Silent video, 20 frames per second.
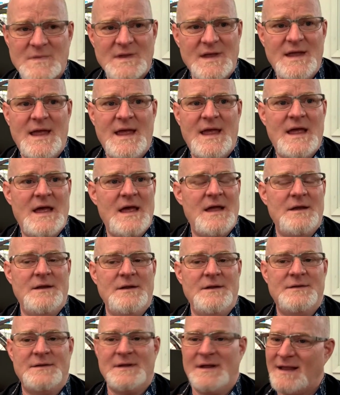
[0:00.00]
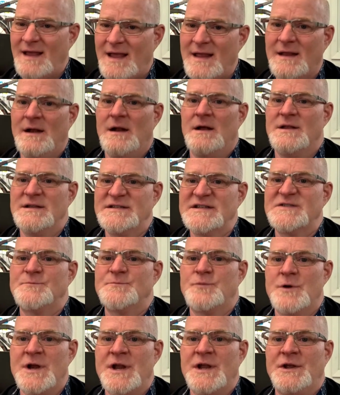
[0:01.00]
and you think, hey, you know, this is
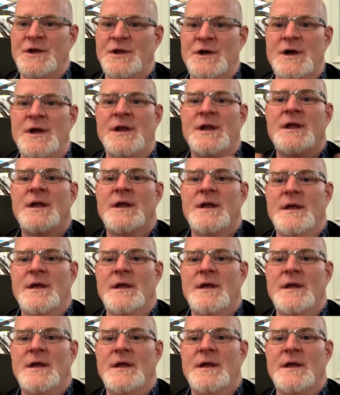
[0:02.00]
pretty good,